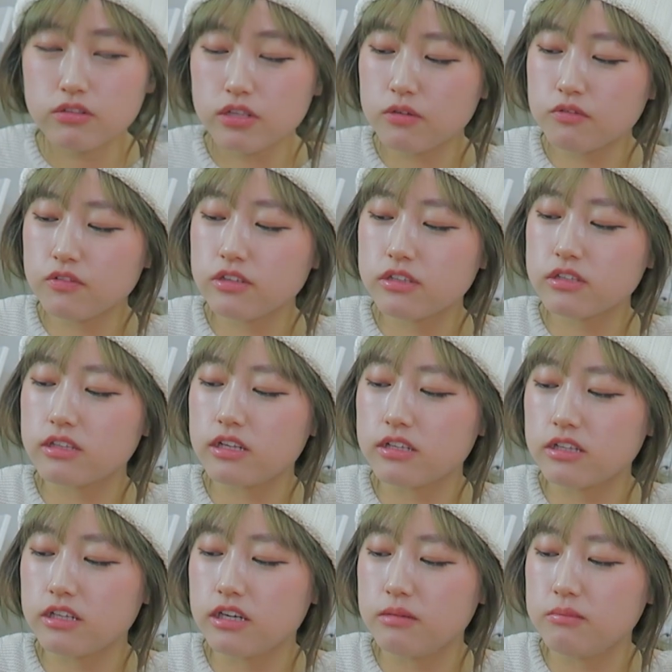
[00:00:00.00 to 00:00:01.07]
No, I'm very
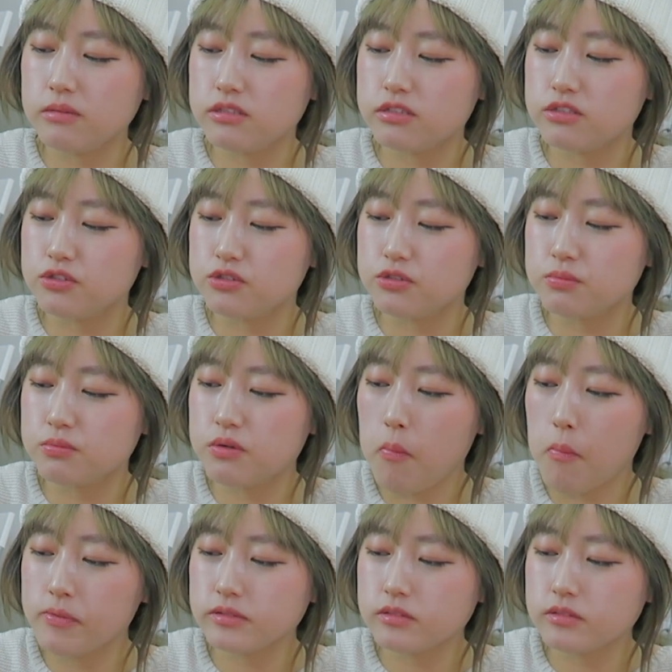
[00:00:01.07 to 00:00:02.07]
glad that I made the soup.